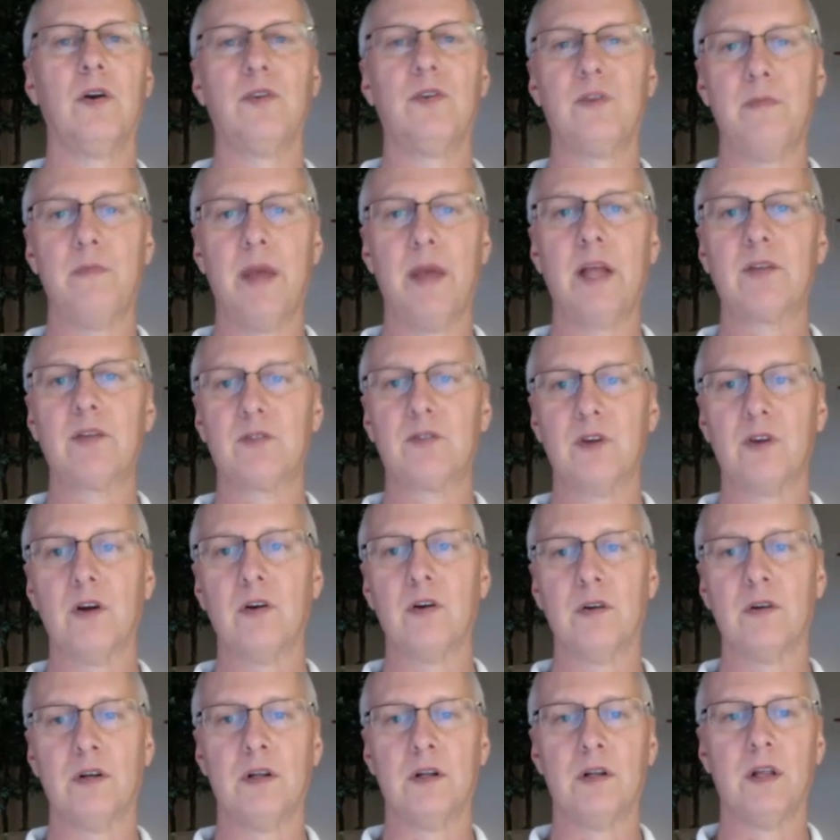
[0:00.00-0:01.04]
is to make
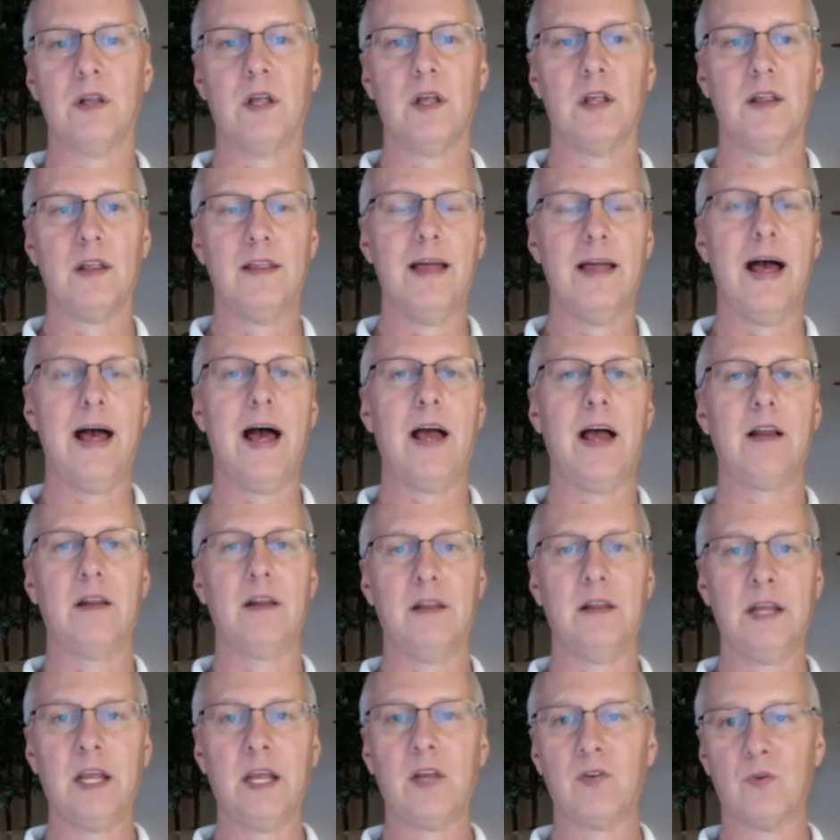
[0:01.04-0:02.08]
certain that
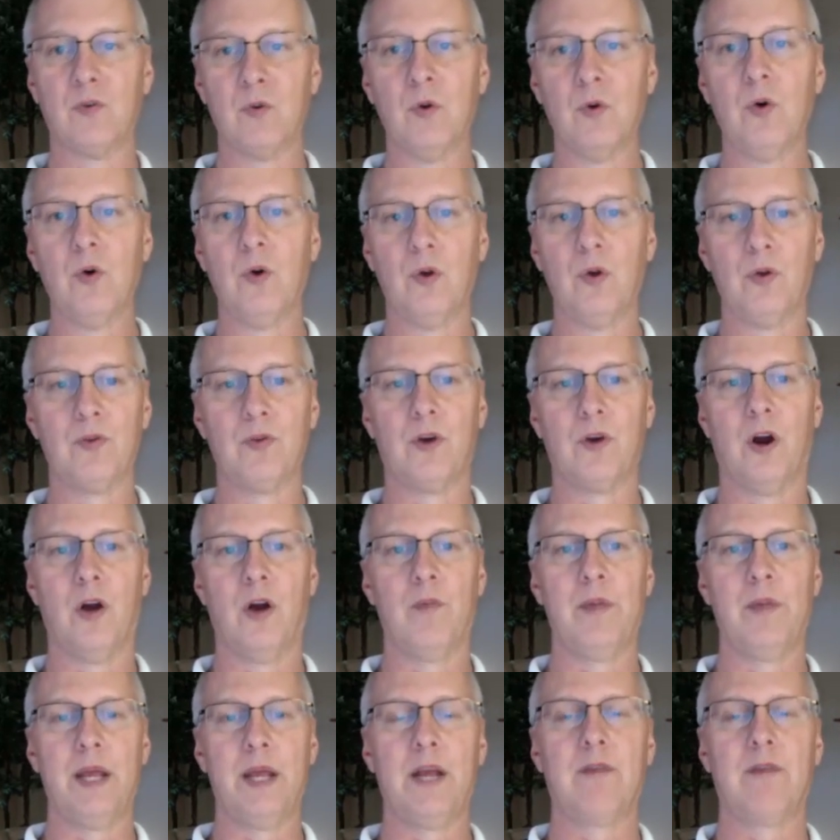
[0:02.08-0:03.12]
these rules
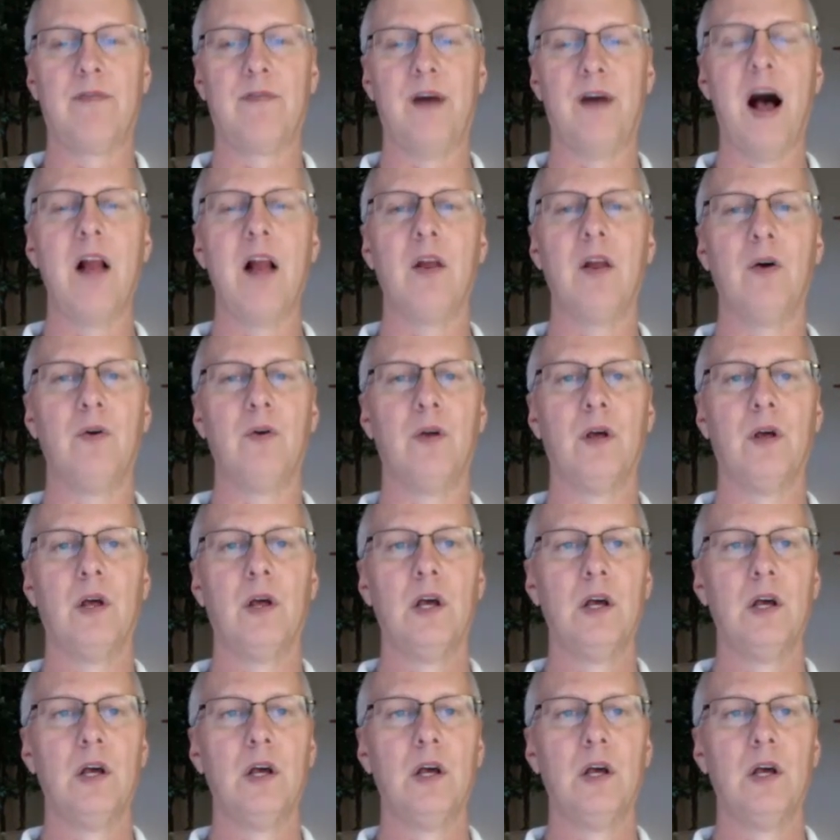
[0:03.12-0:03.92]
are being followed.